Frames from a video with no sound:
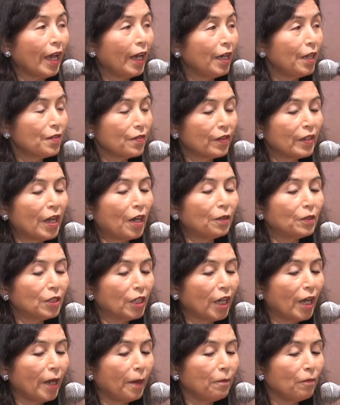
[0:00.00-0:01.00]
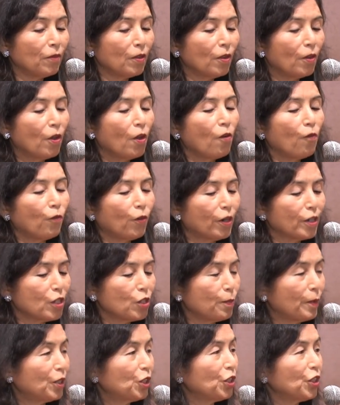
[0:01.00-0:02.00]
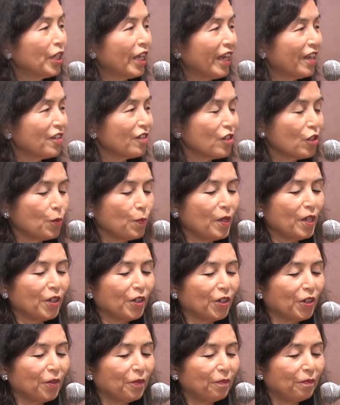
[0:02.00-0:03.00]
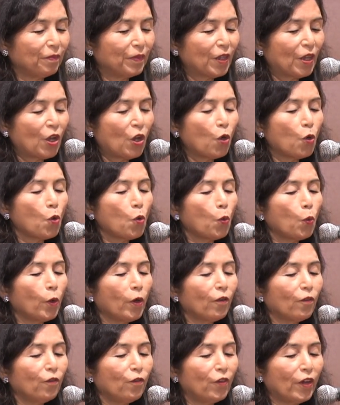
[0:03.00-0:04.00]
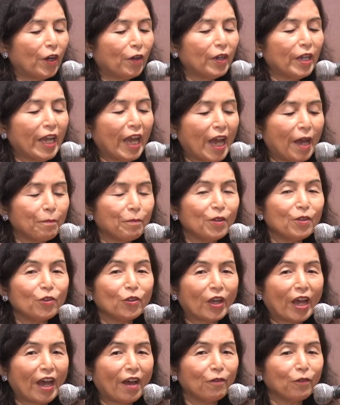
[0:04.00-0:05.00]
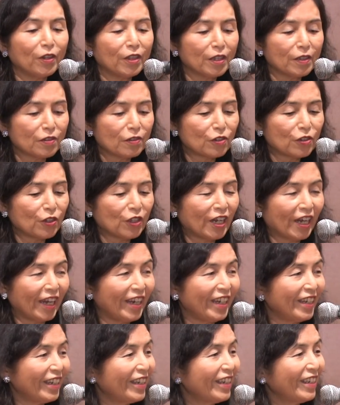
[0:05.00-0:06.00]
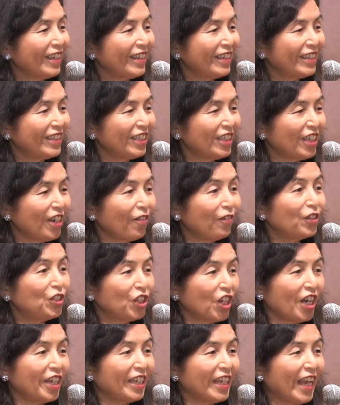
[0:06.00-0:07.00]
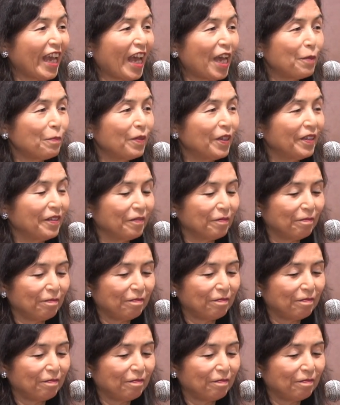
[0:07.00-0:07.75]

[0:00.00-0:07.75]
It is now time for a special guest speaker. We're very happy to have with us tonight Chef John Cadman.